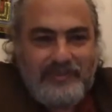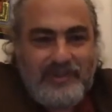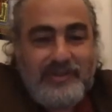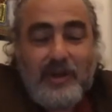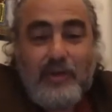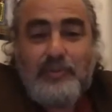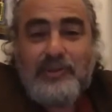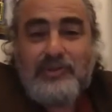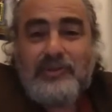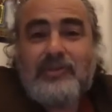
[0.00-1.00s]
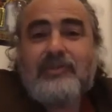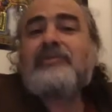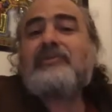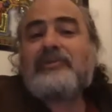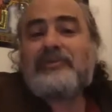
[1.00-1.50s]
And they opened the door
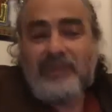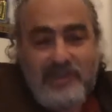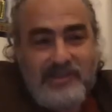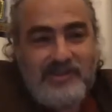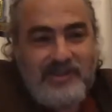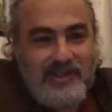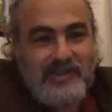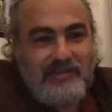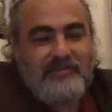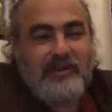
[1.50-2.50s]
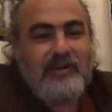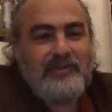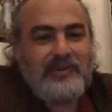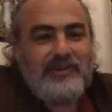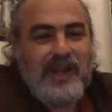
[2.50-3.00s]
of this
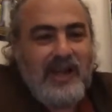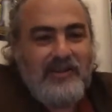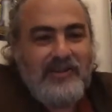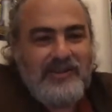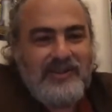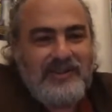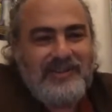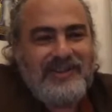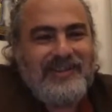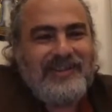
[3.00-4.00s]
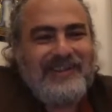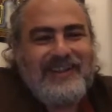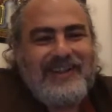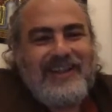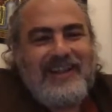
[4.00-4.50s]
farmer's house
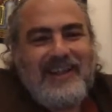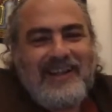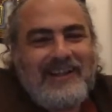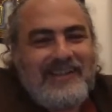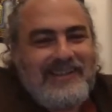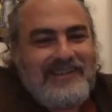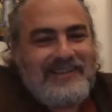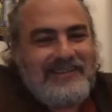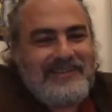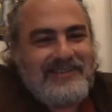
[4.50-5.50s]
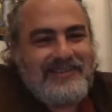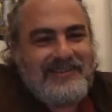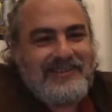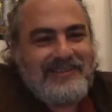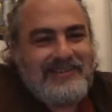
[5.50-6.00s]
and
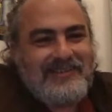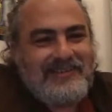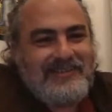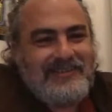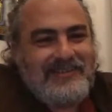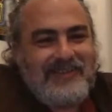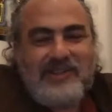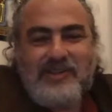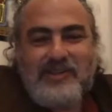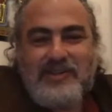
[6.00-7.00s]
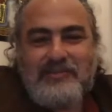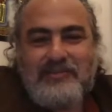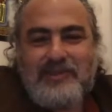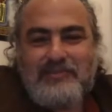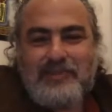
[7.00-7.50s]
they saw
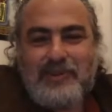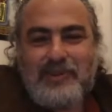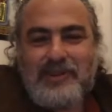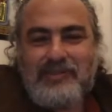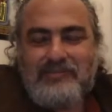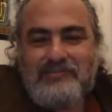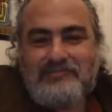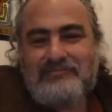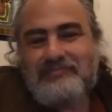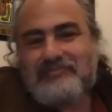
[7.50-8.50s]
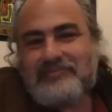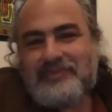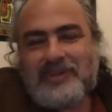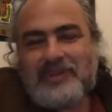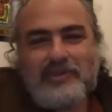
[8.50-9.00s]
the boy,
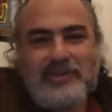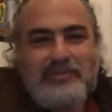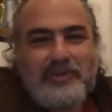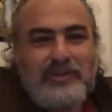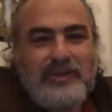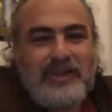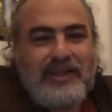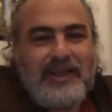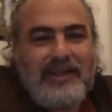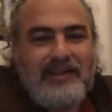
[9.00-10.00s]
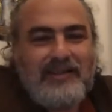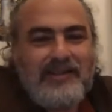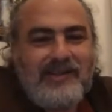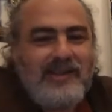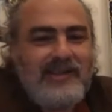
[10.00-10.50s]
with a broken leg, and they
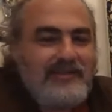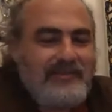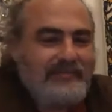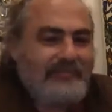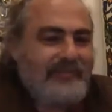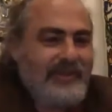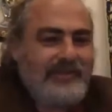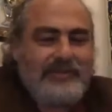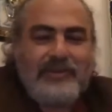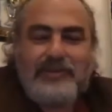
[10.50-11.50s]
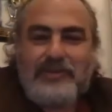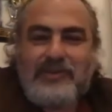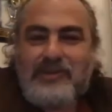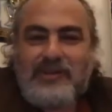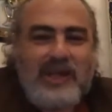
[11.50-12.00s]
said, "You're no use
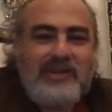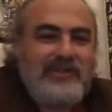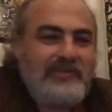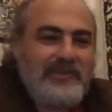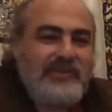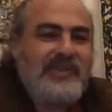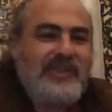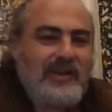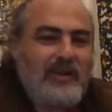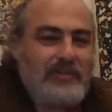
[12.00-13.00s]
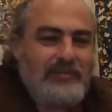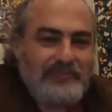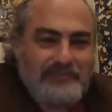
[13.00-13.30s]
to us, you stay home."